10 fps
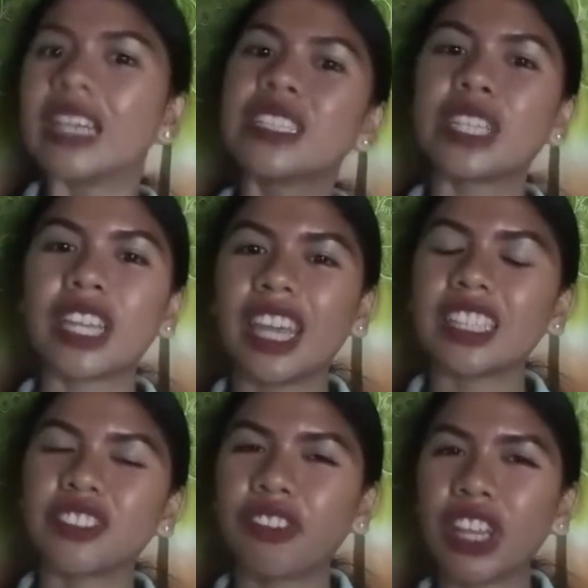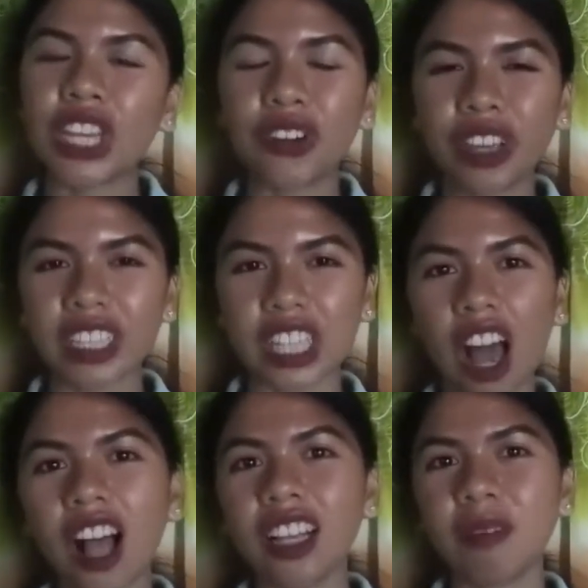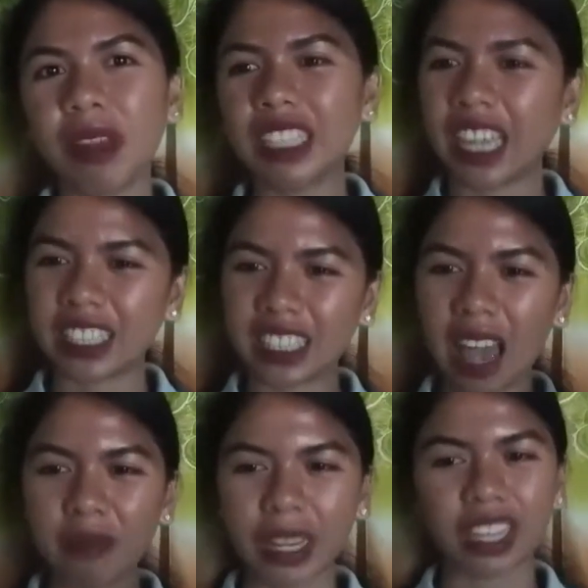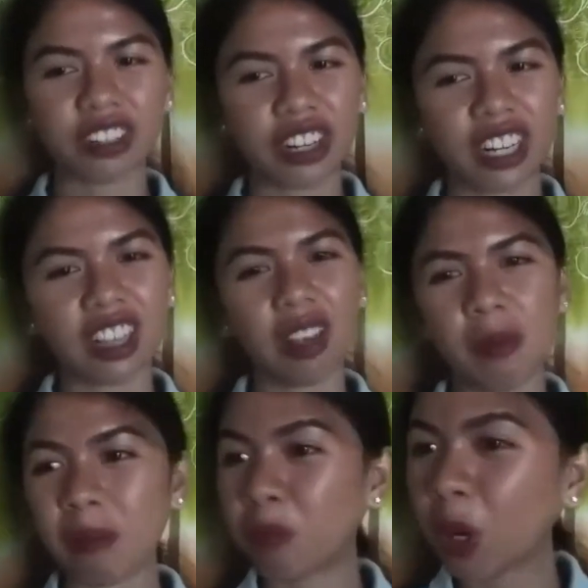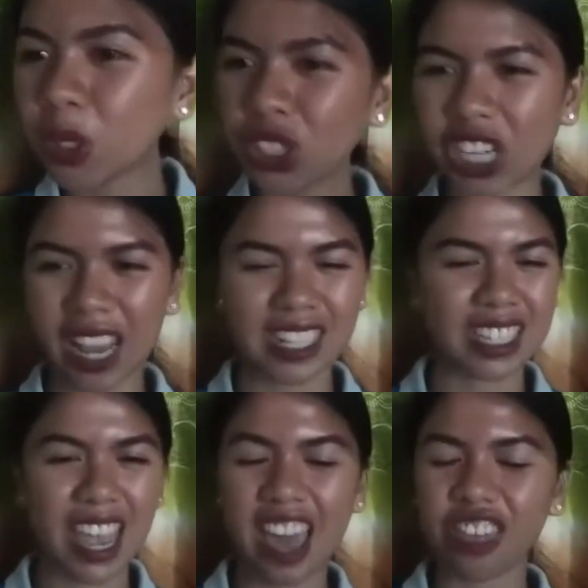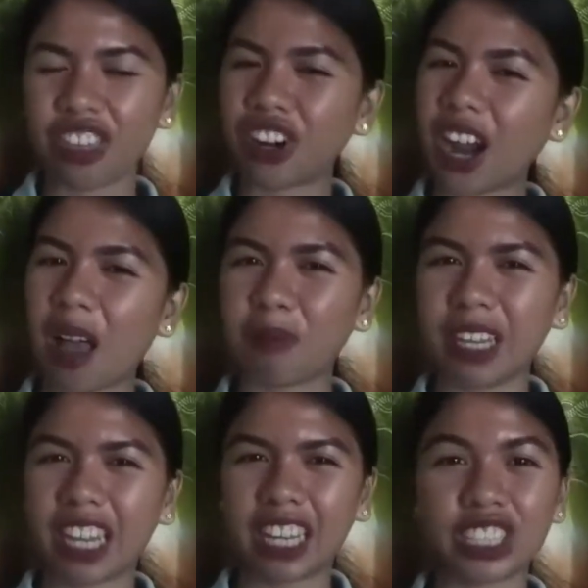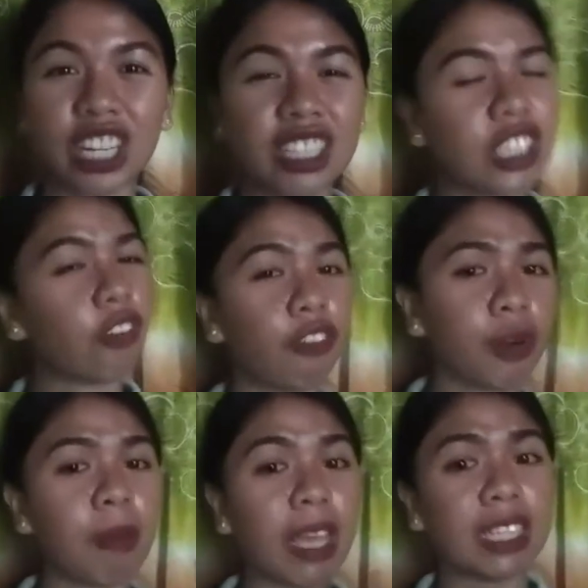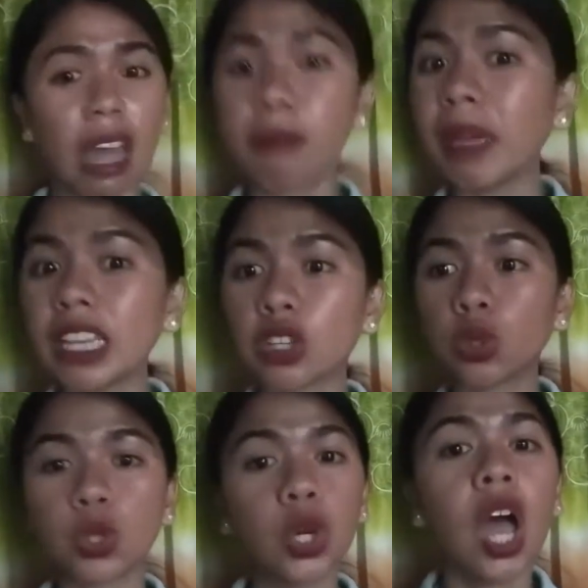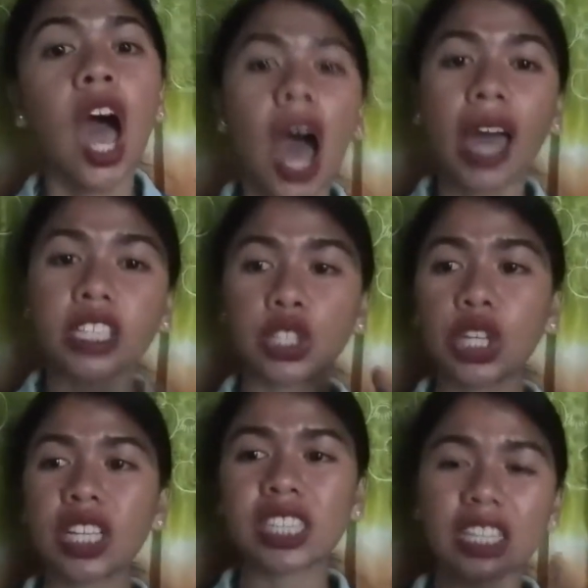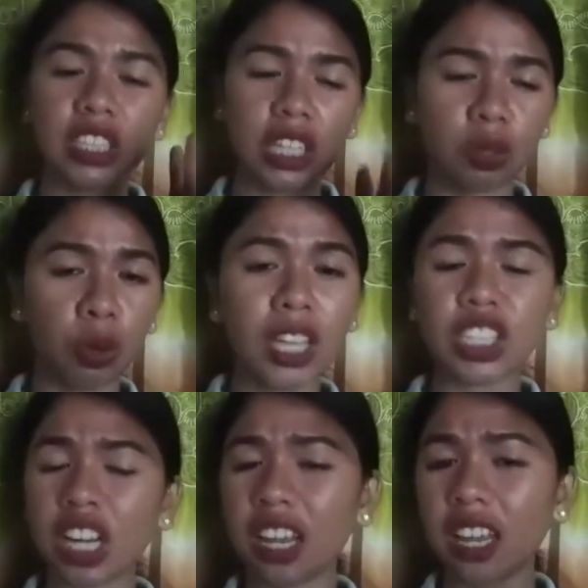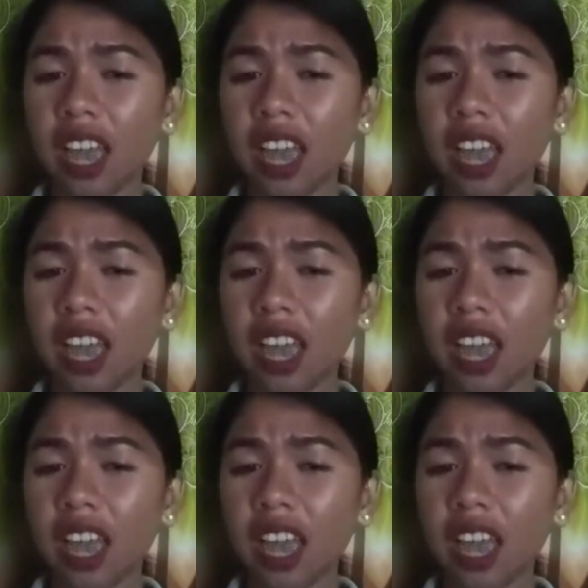Today's video is all about the examining curriculum approaches and their application. So for my topic 2, I choose a situated